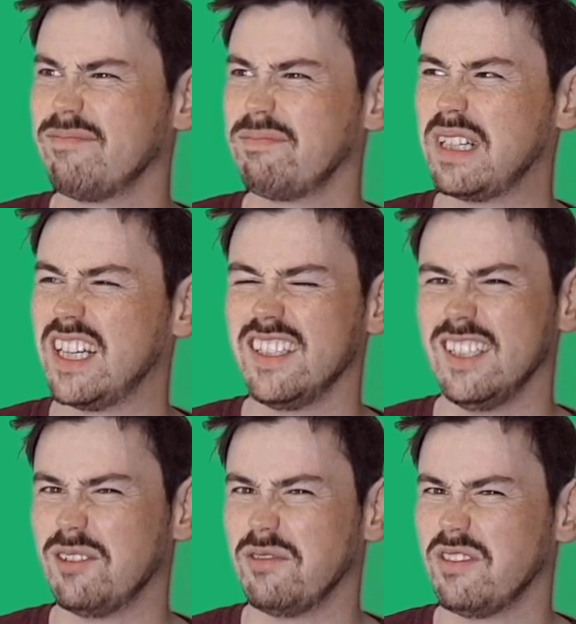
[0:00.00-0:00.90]
but they
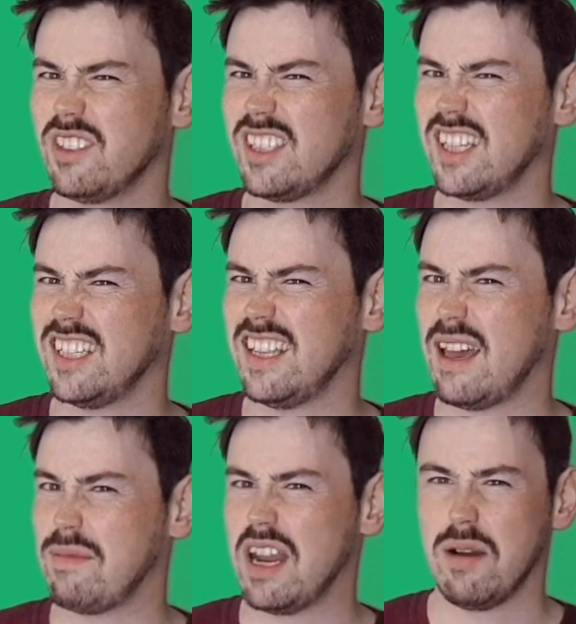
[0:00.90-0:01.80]
don't study them
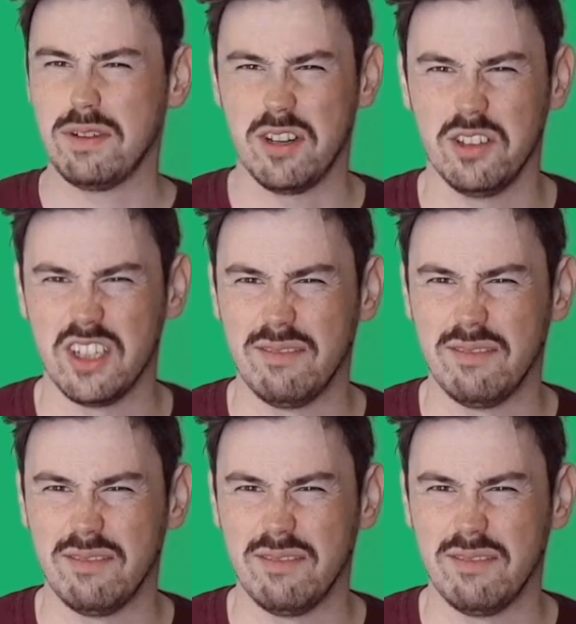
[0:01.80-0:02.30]
in herpetology.